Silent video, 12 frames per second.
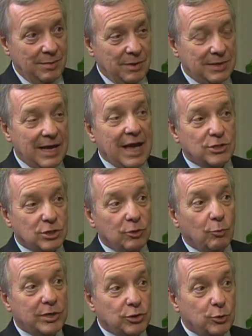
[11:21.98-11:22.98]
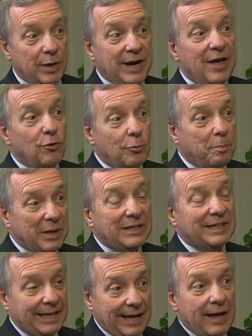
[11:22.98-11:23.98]
But they actually went to another
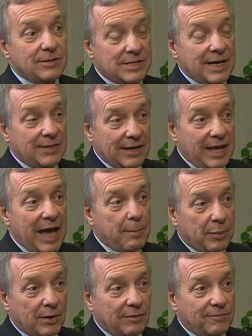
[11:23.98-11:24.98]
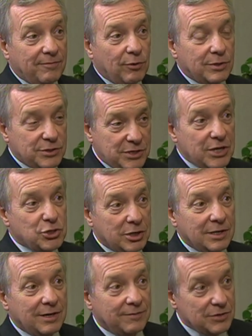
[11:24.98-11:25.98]
building outside the Capitol for a
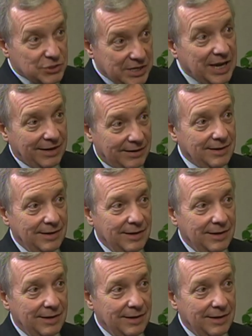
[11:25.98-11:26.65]
session of the Senate.